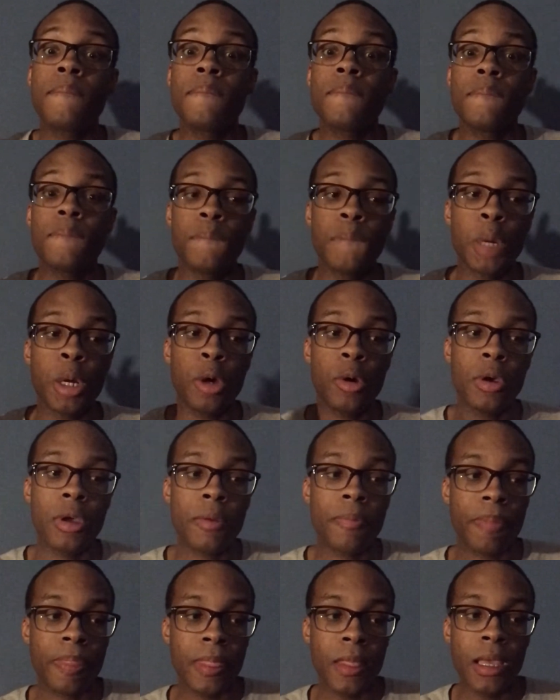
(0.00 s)
Blew it.
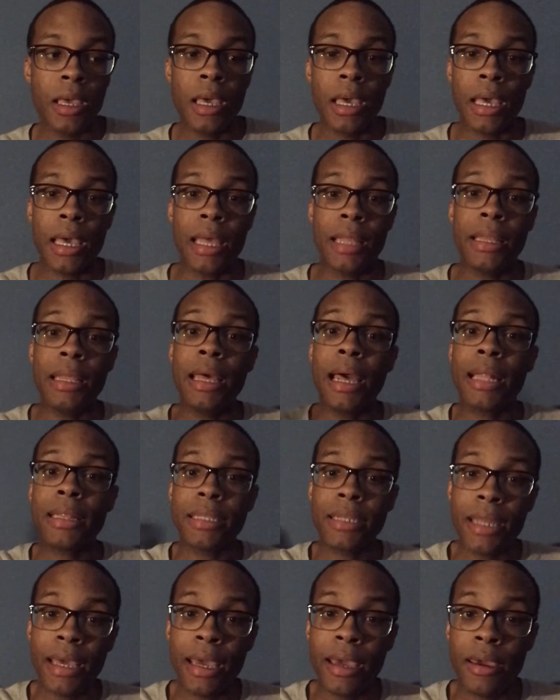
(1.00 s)
And then after
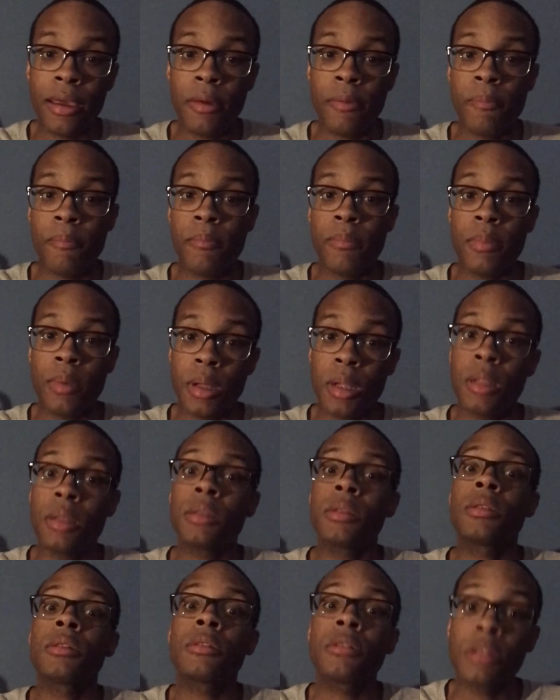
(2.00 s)
that,
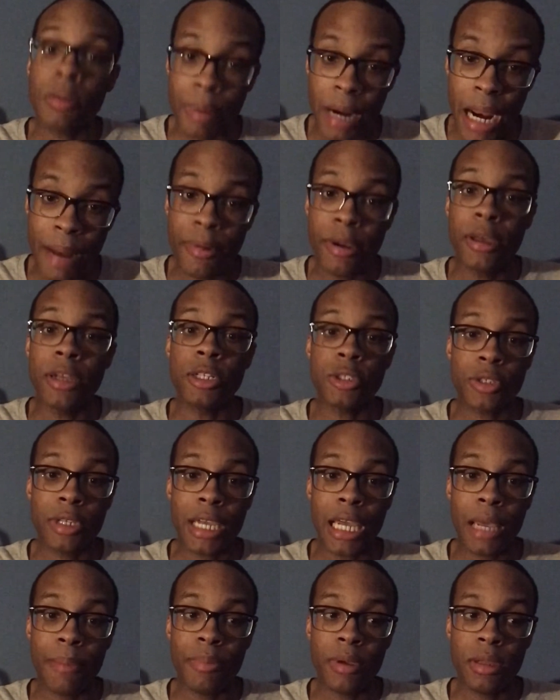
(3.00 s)
the Bradley Beal injury
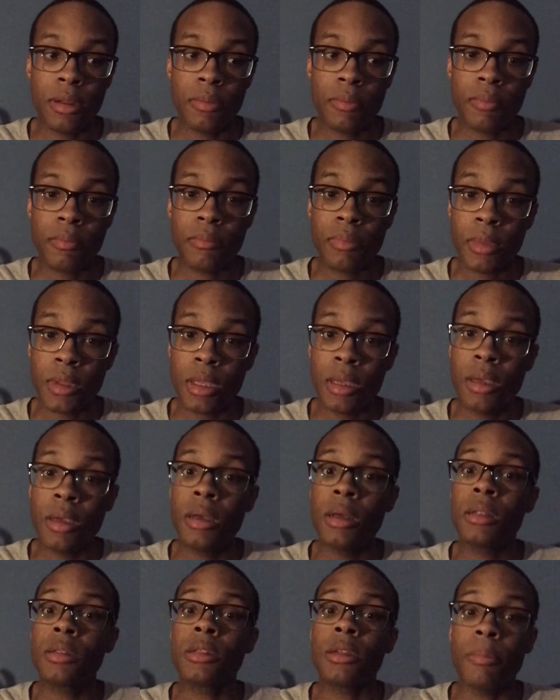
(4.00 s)
happened.
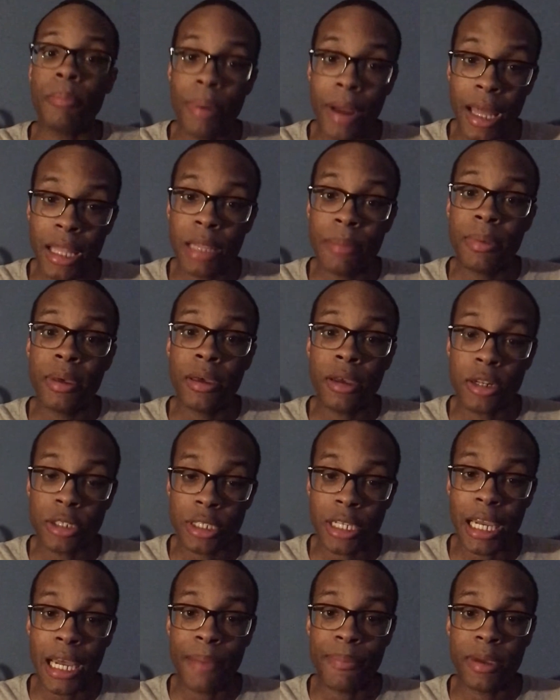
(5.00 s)
The Bradley Beal injury
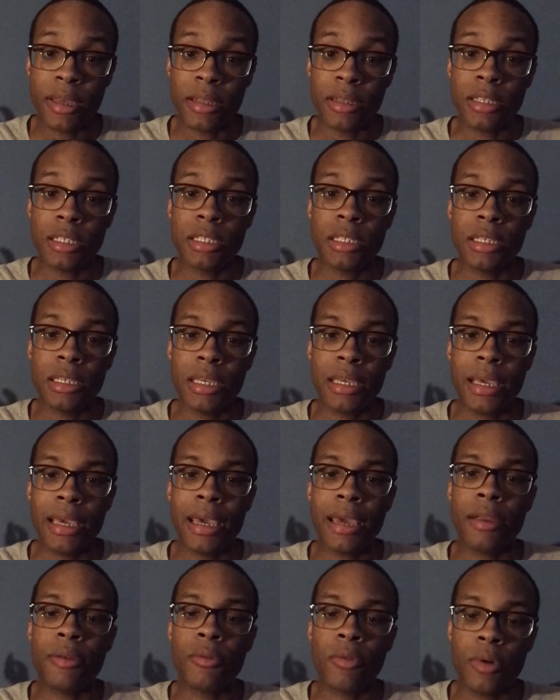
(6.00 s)
happened. He
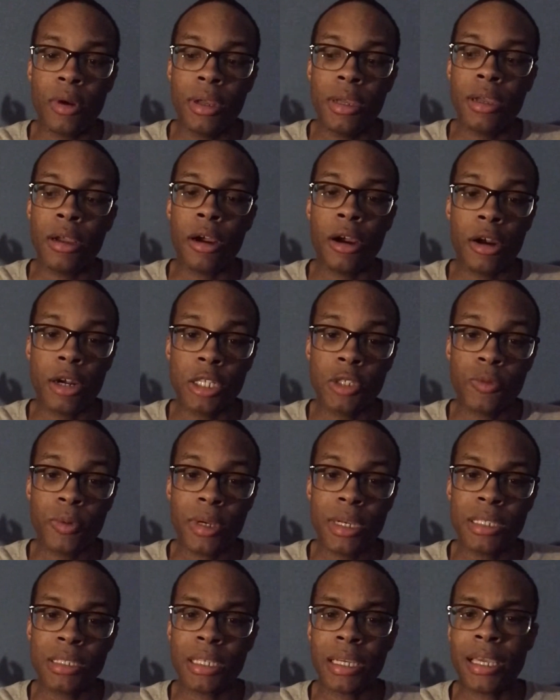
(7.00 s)
had hurt his
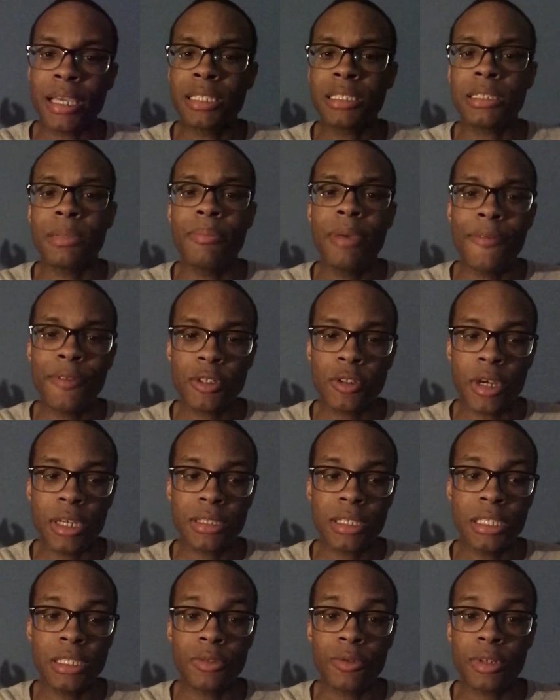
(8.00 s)
wrist against the Memphis
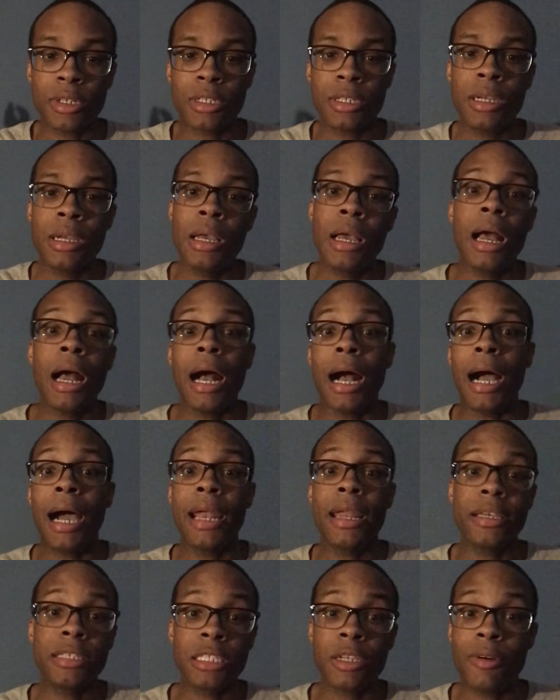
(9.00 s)
Grizzlies, where I
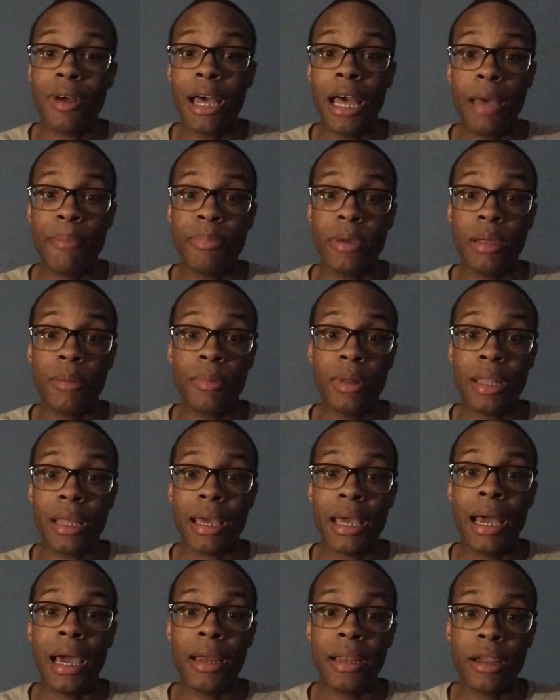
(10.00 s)
didn't see what happened, but like,
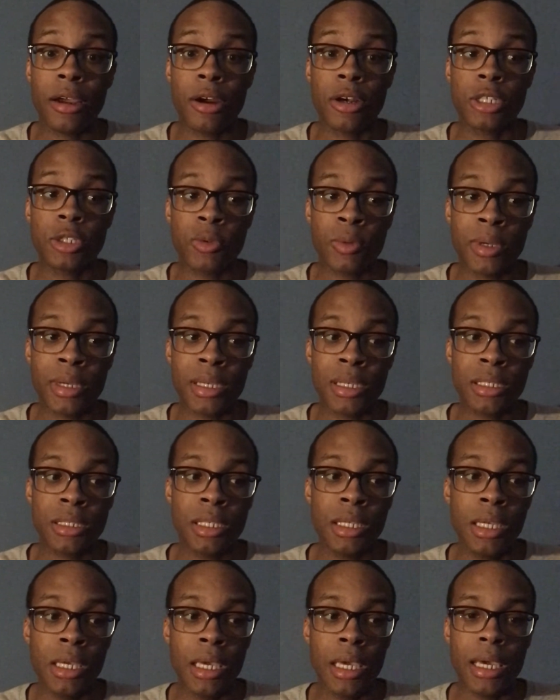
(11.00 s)
how did he hurt his wrist?
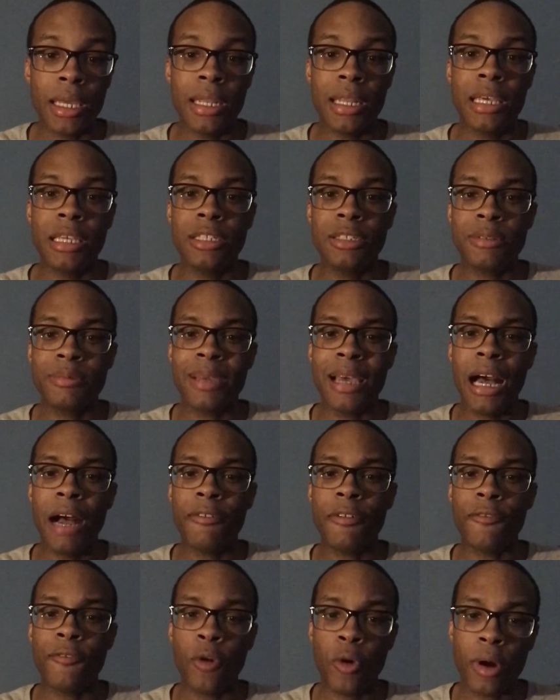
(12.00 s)
And then he out for
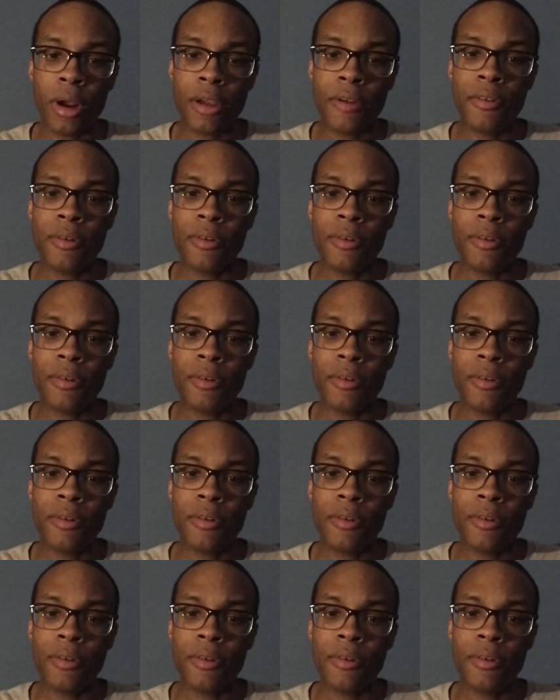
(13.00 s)
4.